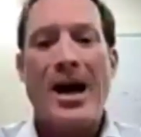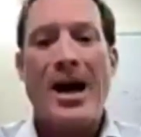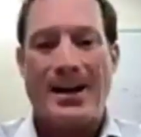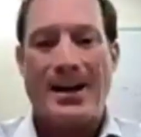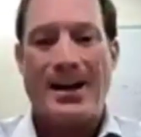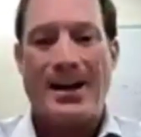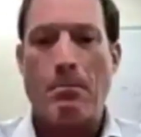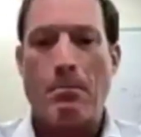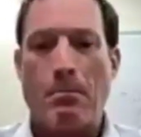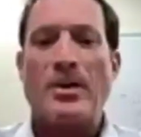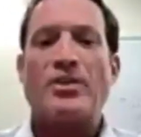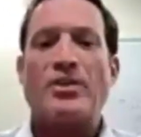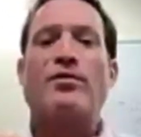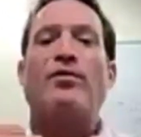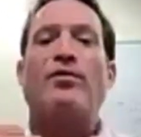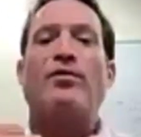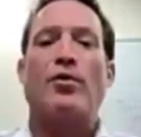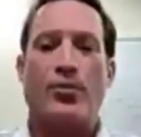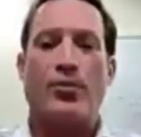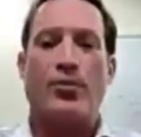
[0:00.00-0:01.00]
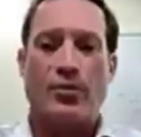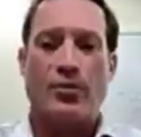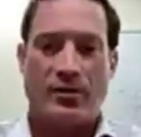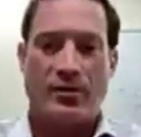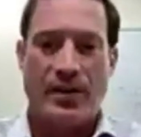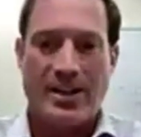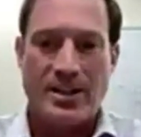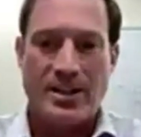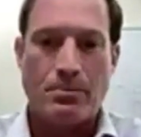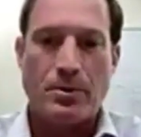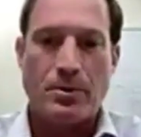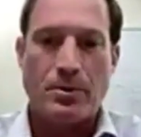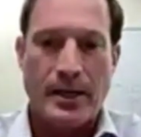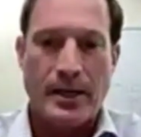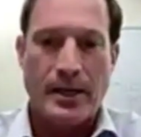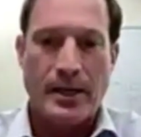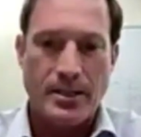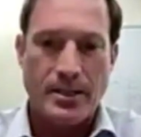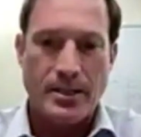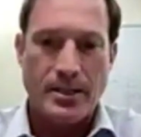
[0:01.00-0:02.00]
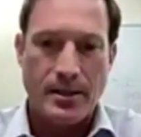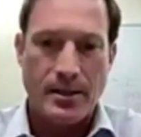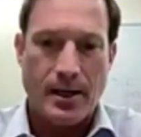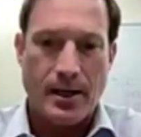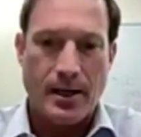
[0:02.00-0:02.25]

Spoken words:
at a much further advanced place